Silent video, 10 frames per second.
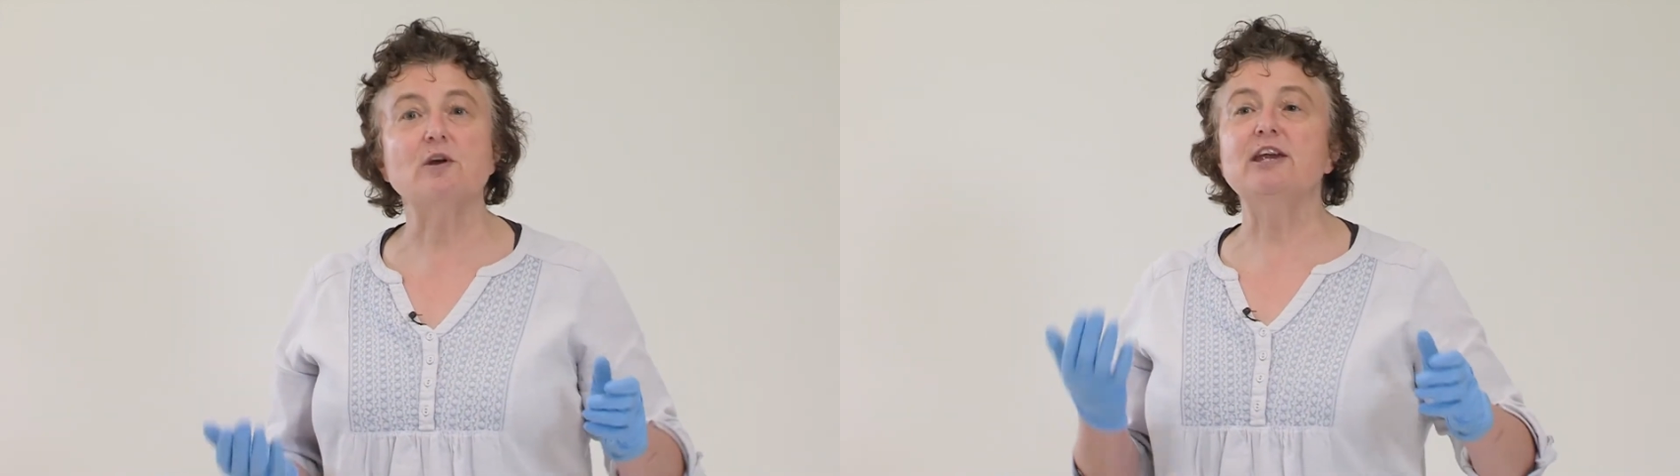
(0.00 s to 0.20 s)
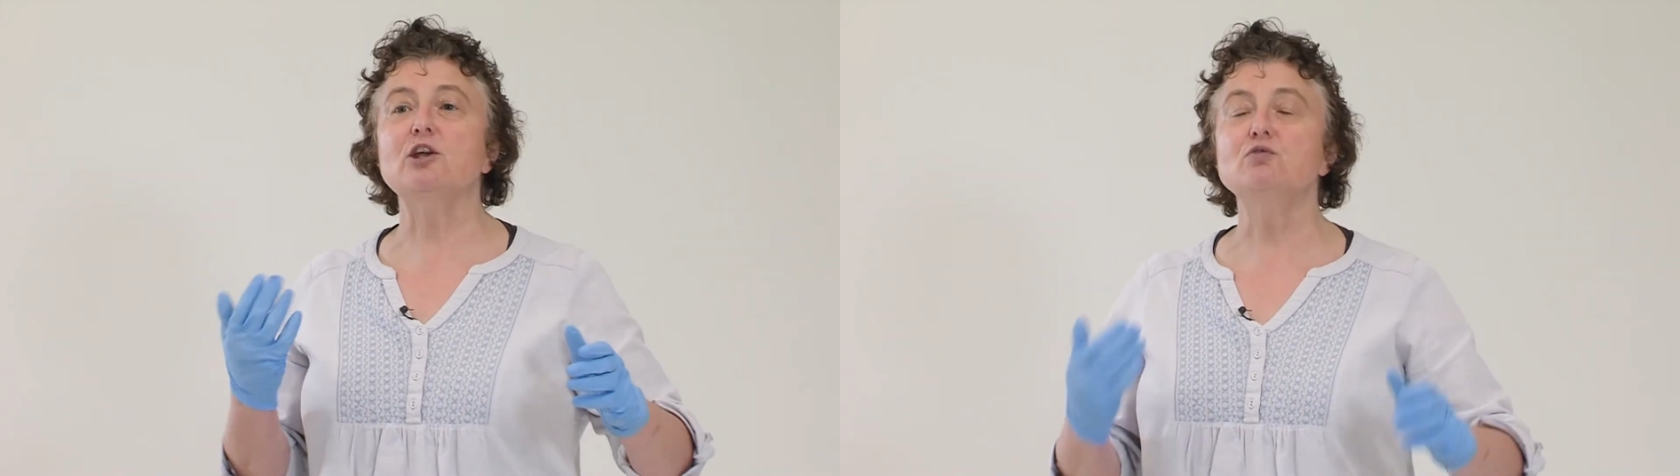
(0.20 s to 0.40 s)

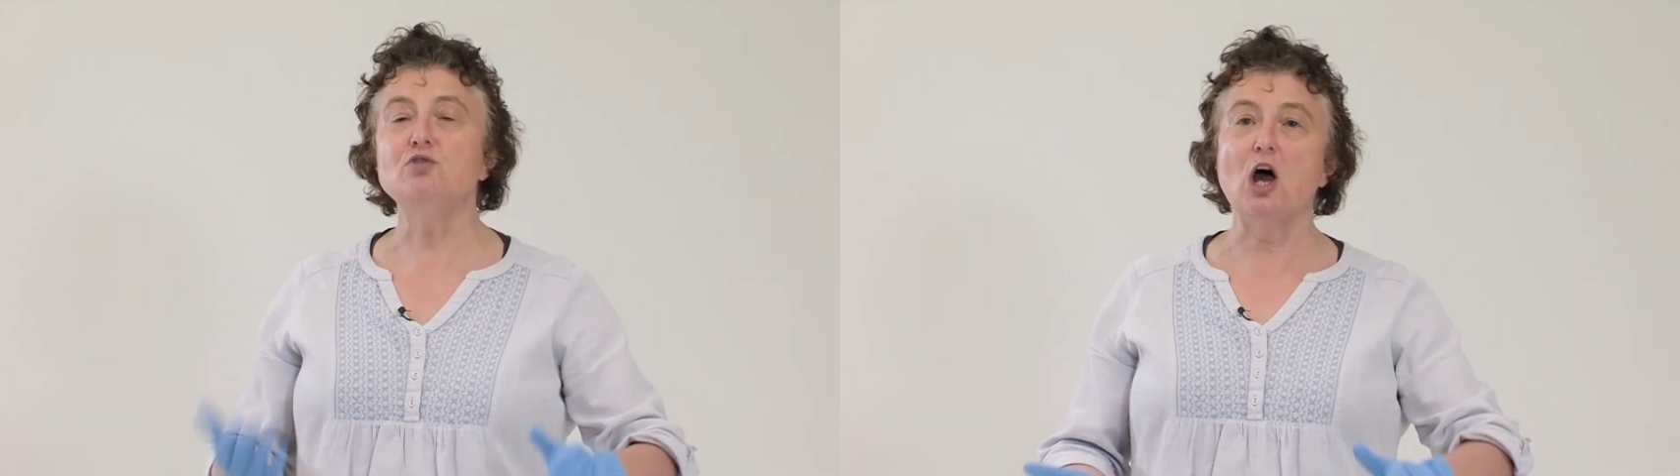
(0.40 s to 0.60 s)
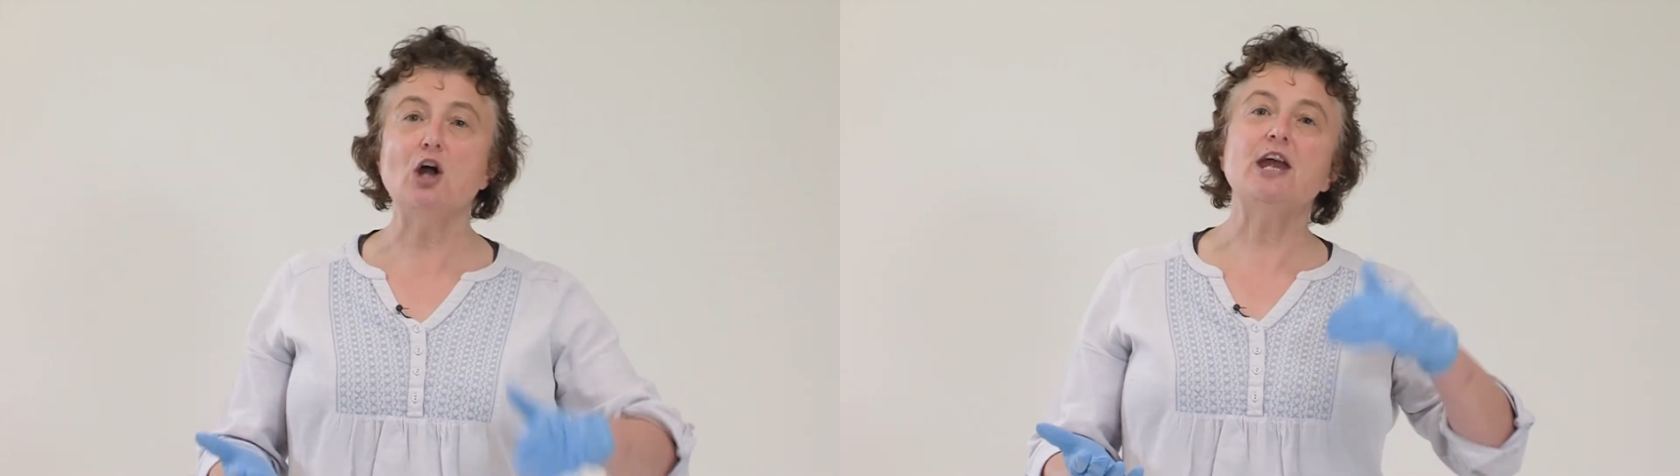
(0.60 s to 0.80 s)
you
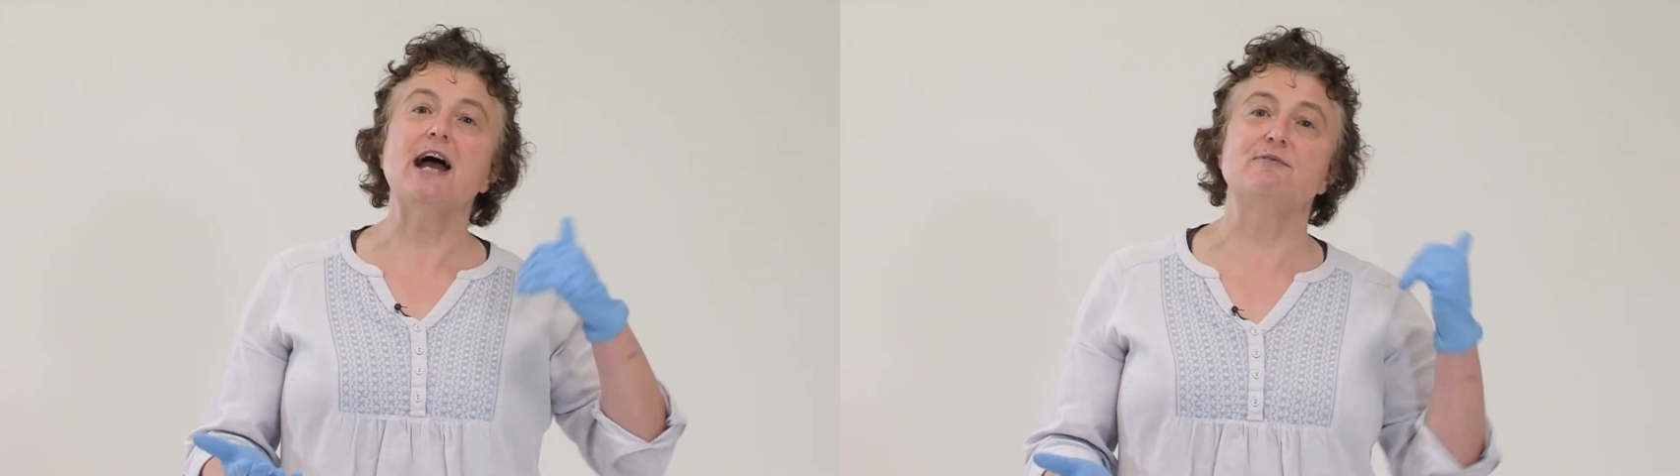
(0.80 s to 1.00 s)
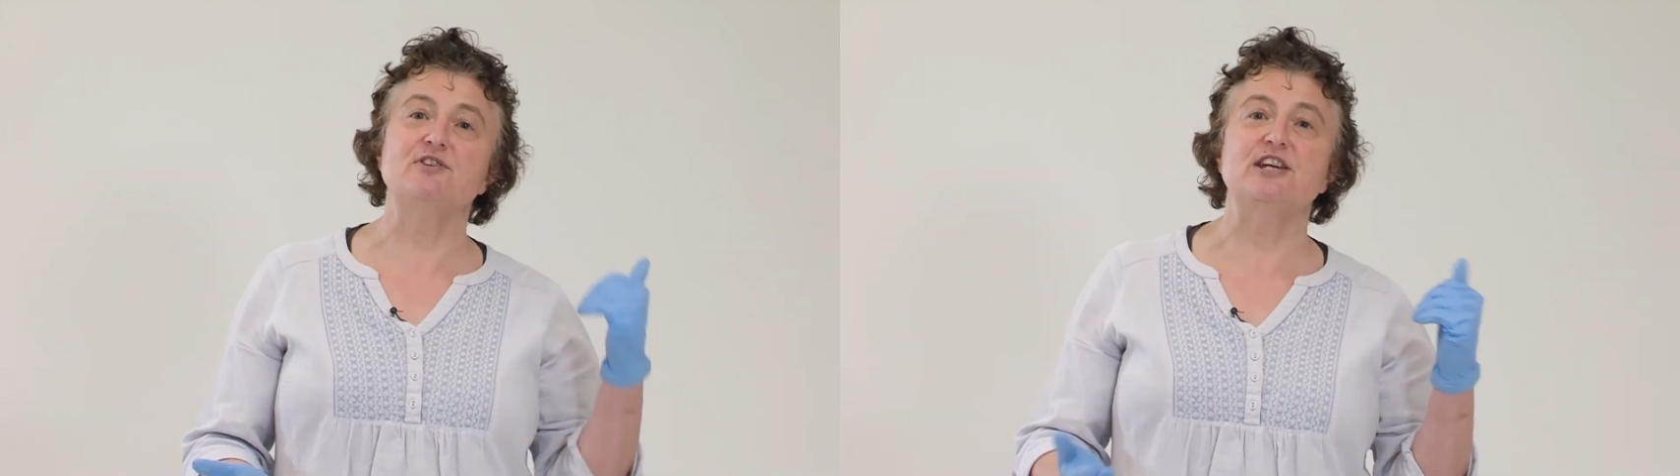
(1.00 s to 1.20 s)
know you
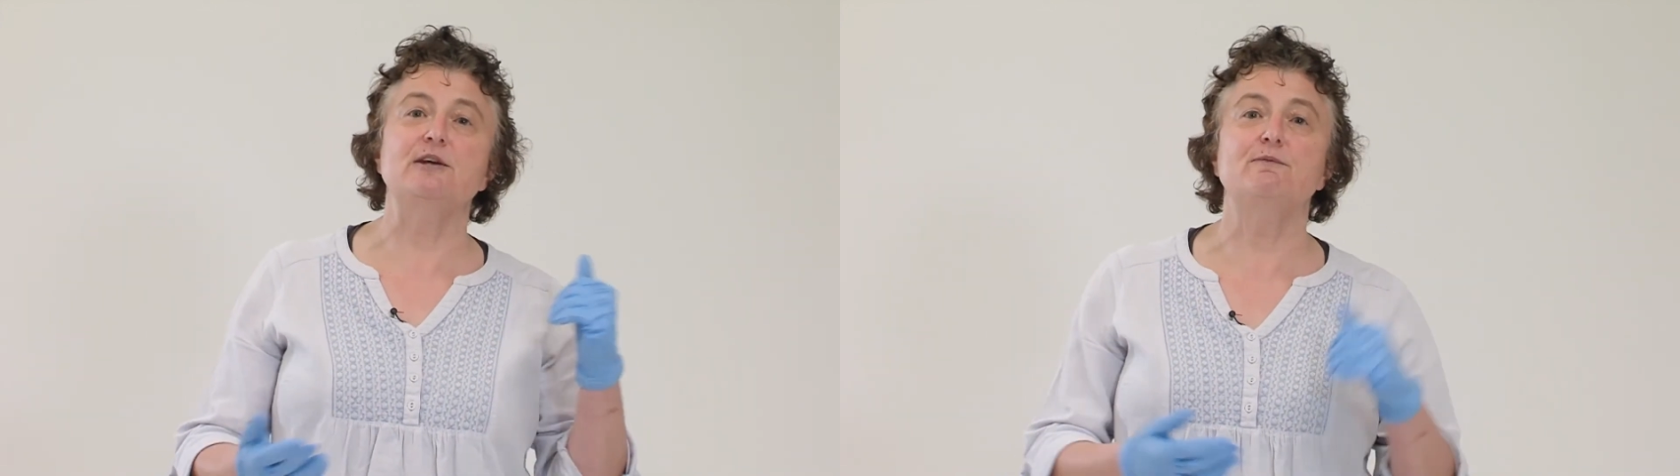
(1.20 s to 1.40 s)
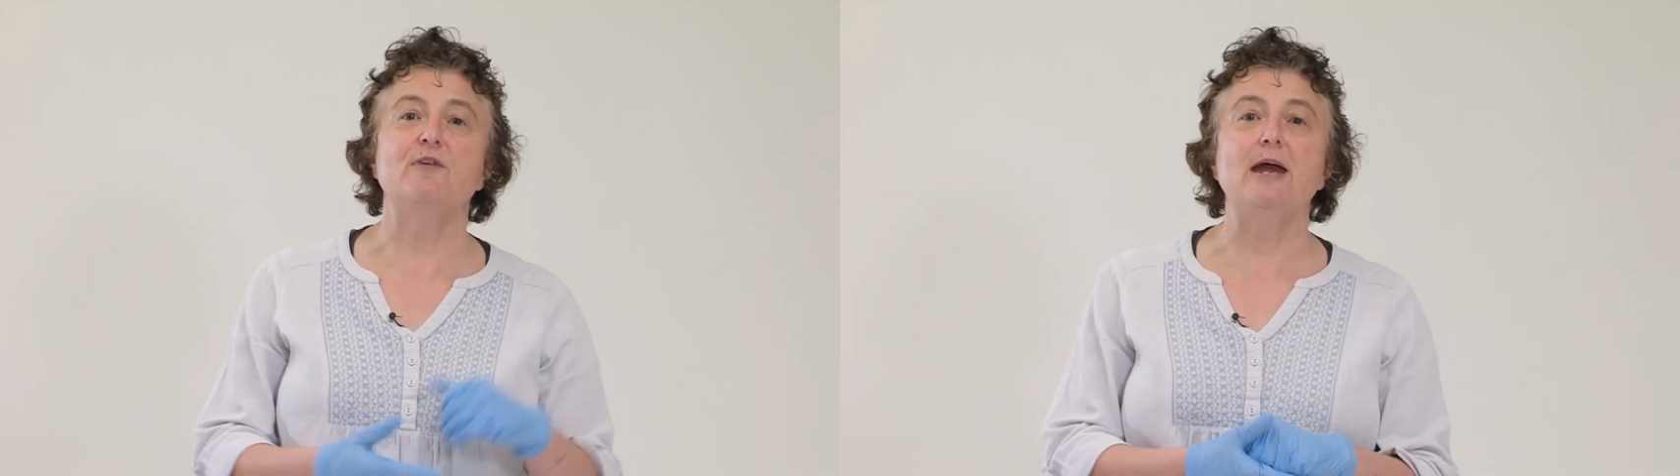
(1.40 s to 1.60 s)
have a
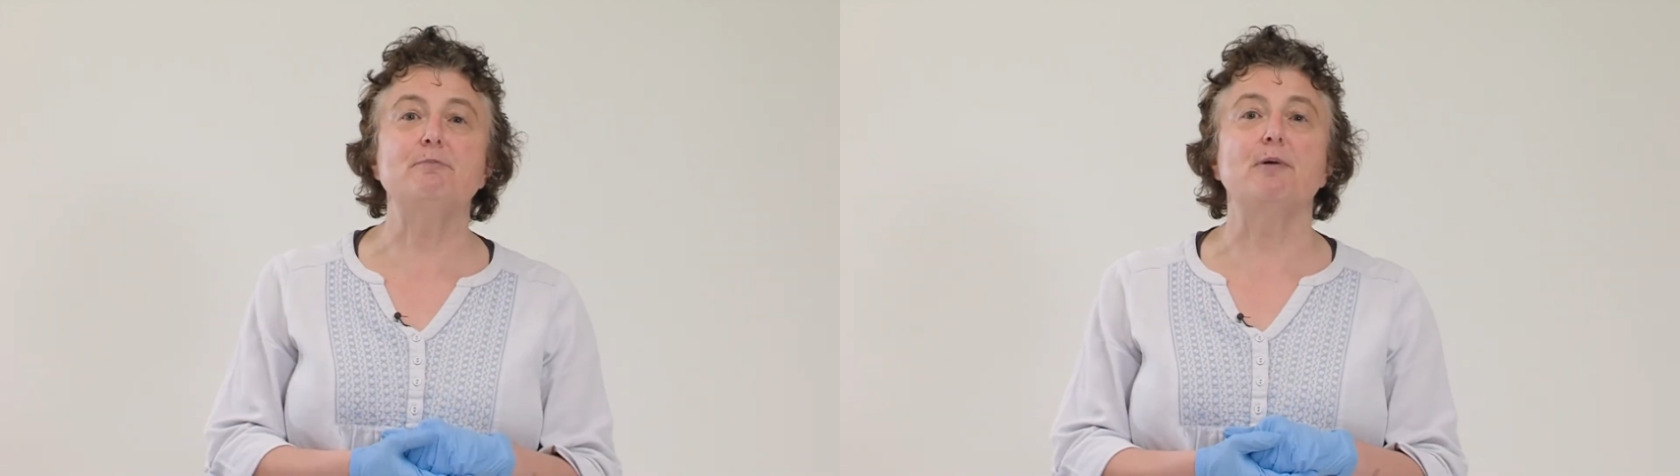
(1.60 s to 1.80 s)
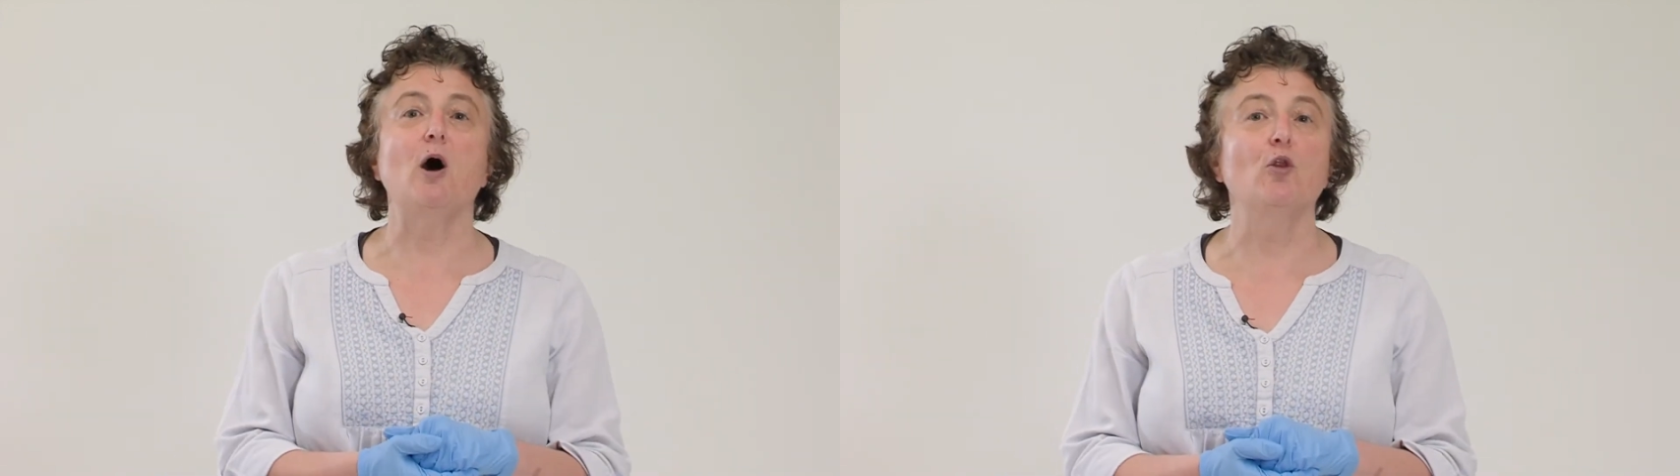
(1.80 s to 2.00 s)

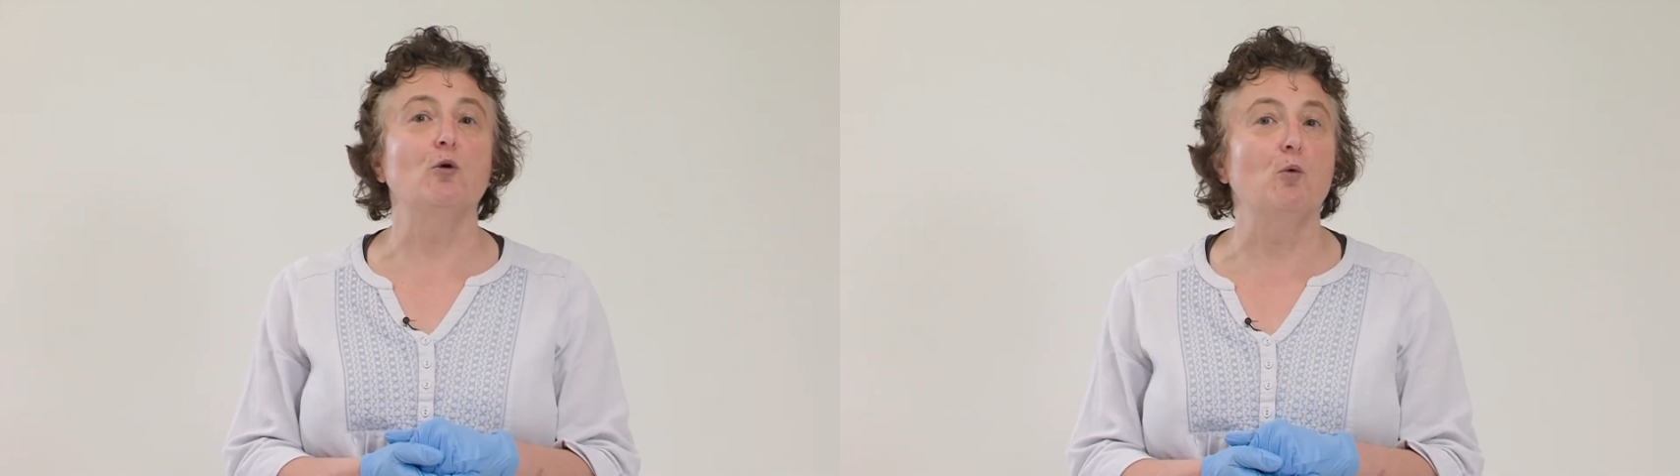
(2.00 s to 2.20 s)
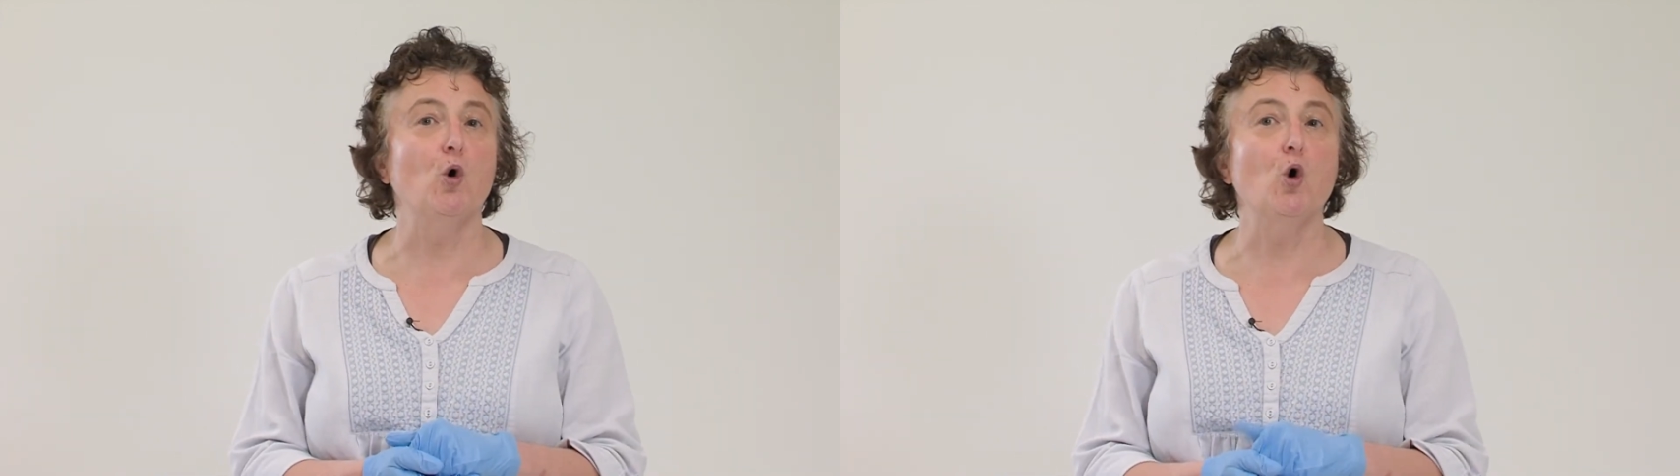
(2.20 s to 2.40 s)
defib on the
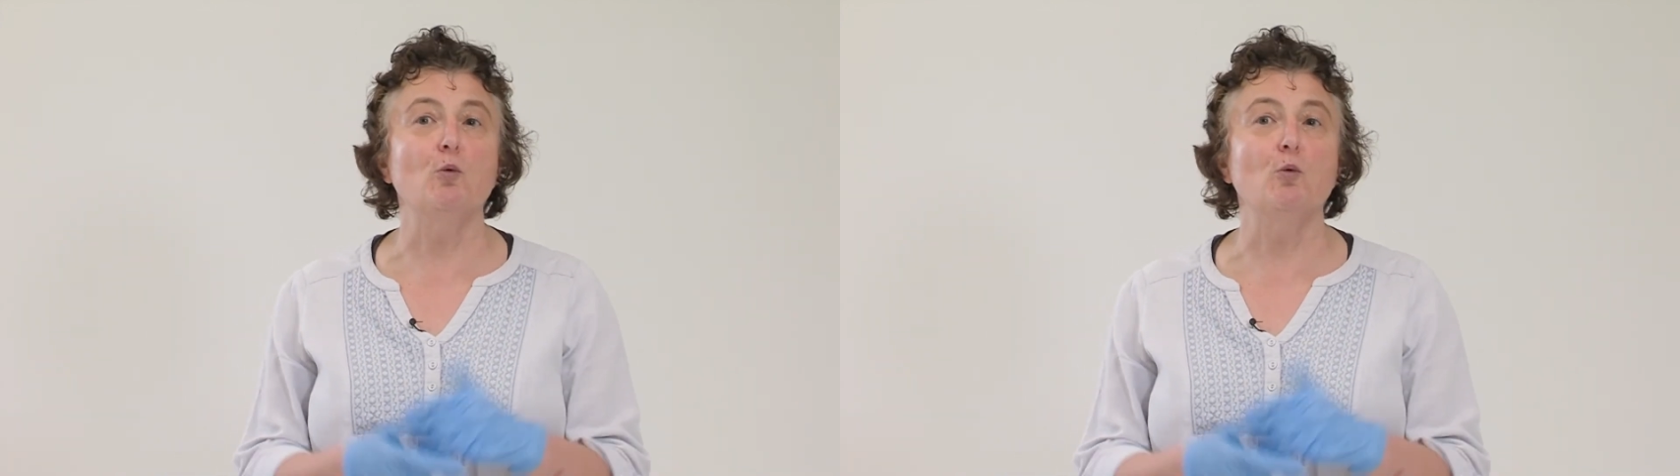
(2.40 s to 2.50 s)
wall,